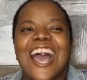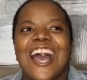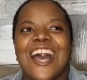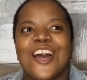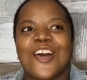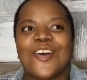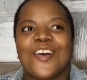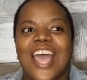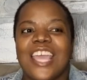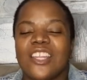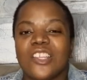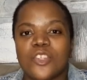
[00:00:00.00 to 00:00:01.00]

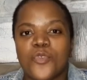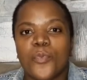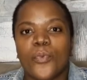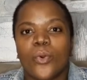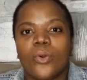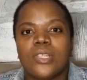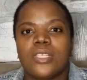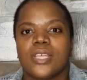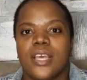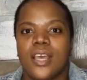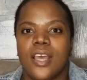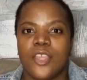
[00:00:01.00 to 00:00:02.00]
I had just bought
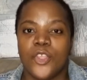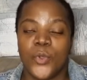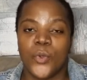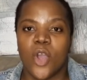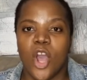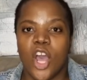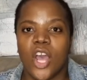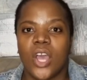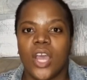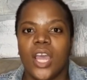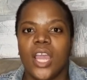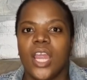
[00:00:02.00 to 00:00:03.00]
a new
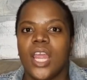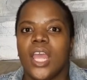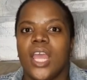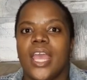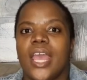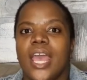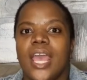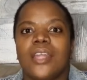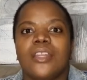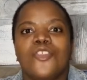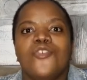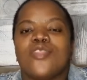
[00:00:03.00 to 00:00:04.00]
car
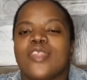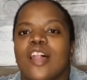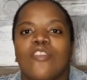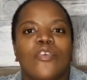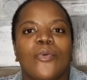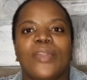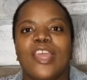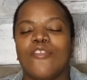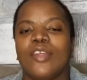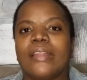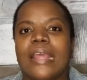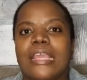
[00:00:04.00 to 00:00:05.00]
and new cell phone,
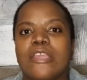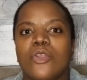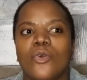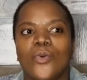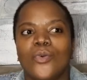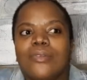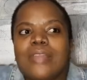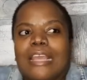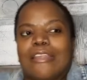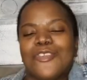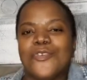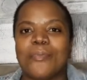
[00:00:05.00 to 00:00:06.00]
everything, you
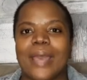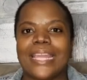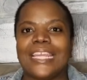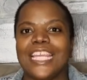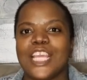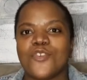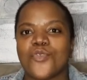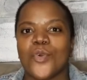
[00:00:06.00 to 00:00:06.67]
know, new money.